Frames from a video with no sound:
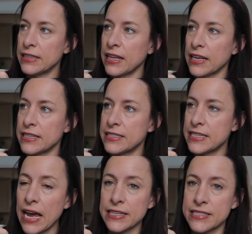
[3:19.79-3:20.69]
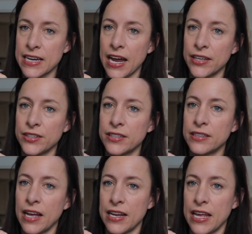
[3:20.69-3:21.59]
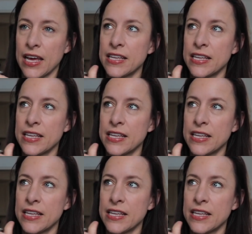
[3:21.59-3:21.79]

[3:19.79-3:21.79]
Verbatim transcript: like a textile lining.